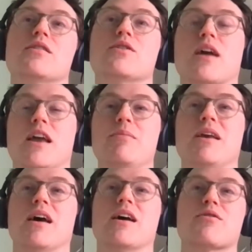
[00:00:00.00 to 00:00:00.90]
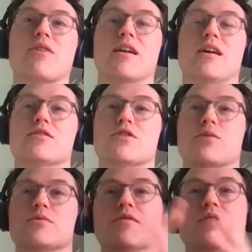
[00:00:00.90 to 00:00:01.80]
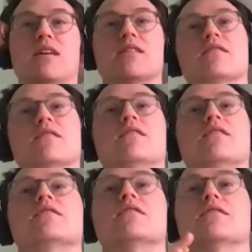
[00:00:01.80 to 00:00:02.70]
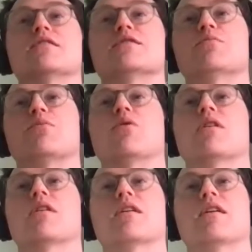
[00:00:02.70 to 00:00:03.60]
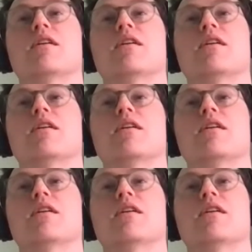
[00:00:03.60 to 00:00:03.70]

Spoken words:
you're aiming at right now in terms of to support.